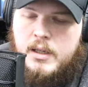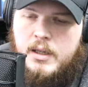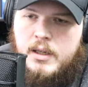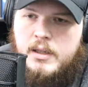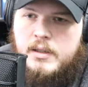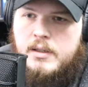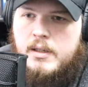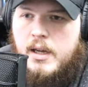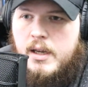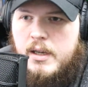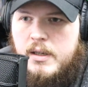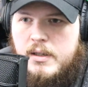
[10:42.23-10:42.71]
and
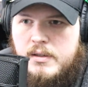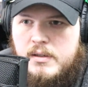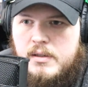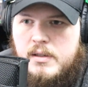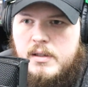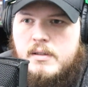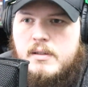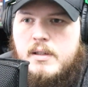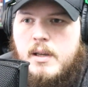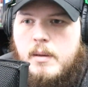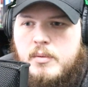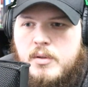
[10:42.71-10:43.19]
yeah, he's the
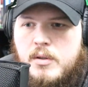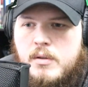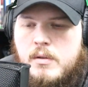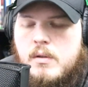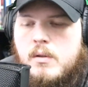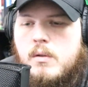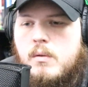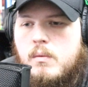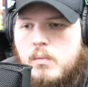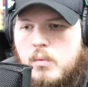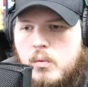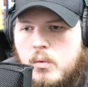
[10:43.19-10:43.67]
exception to
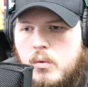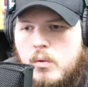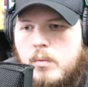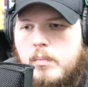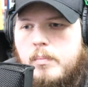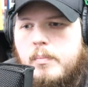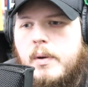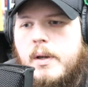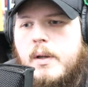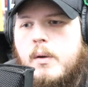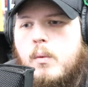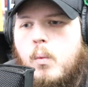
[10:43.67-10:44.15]
the rule.
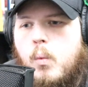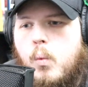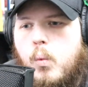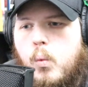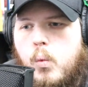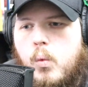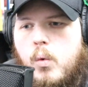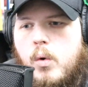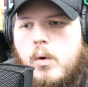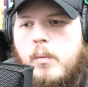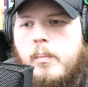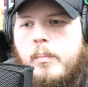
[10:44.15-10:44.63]
But
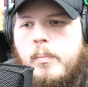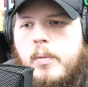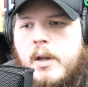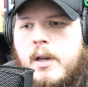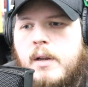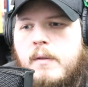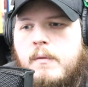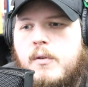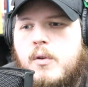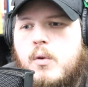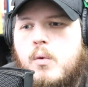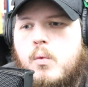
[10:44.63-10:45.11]

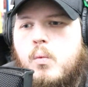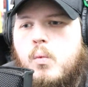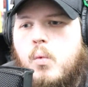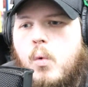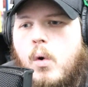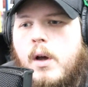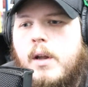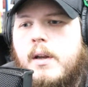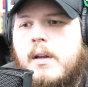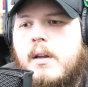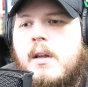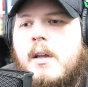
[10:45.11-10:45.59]
if you
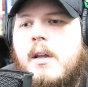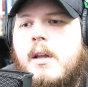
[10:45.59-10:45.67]
want...